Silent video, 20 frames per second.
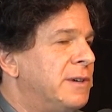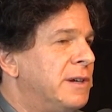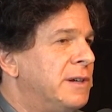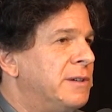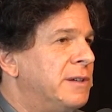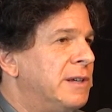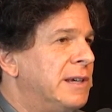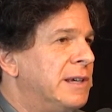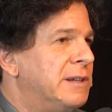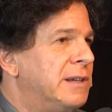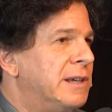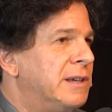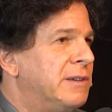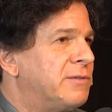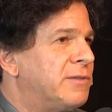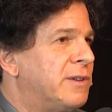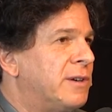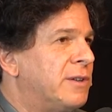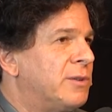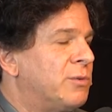in, in, right. in
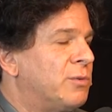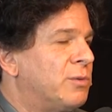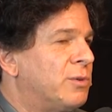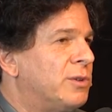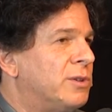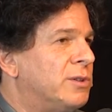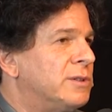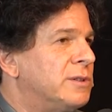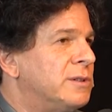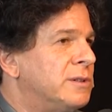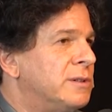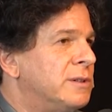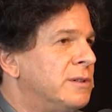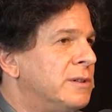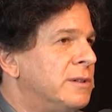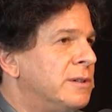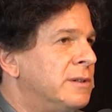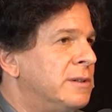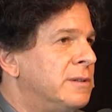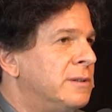front of the world. Right.